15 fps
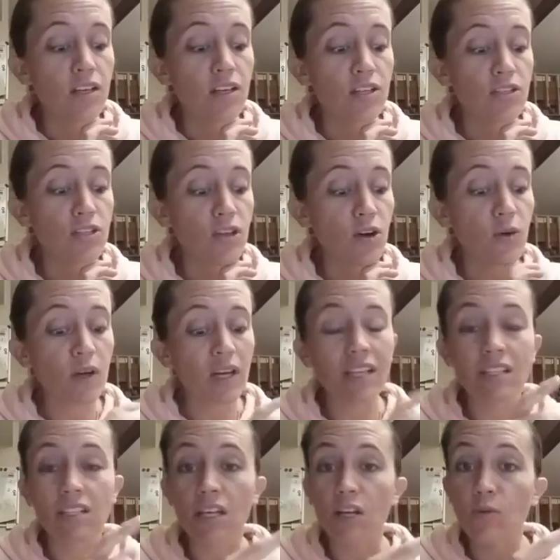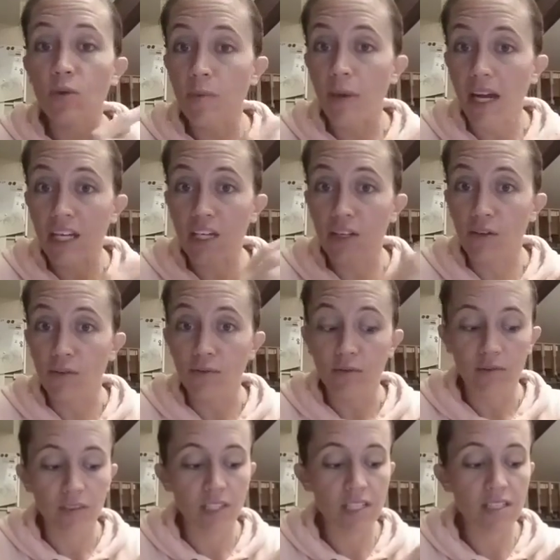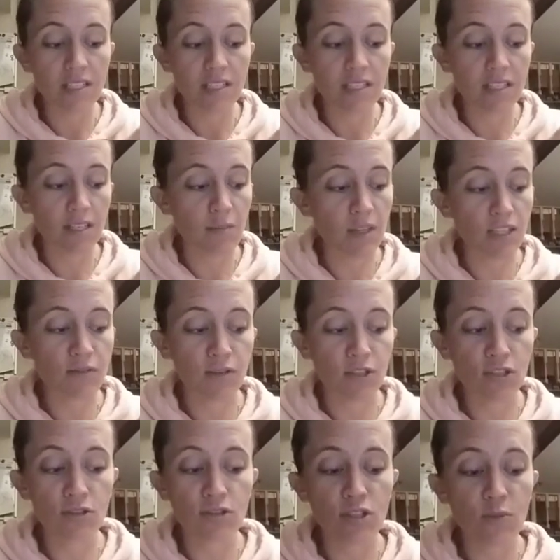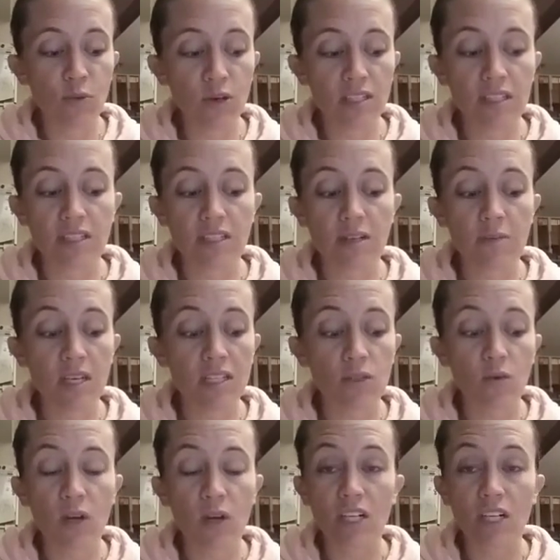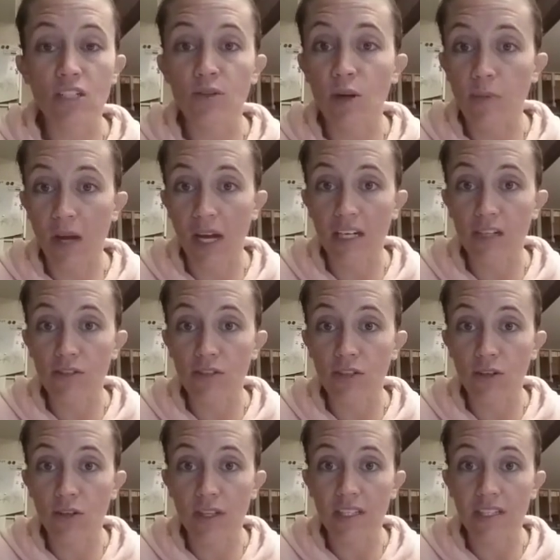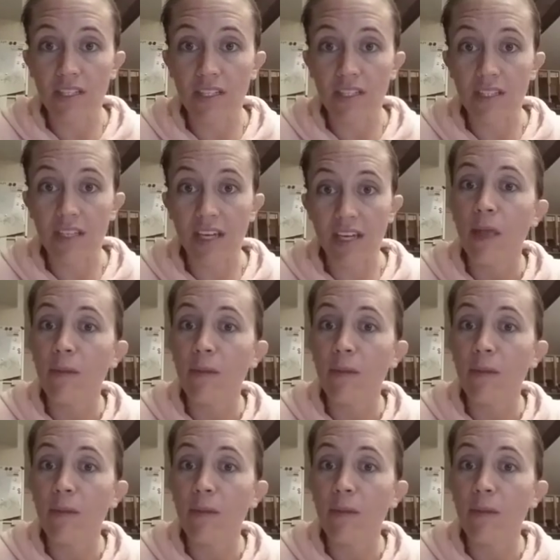So it's going to remind you this system, this virtual support system is going to remind you to do these things.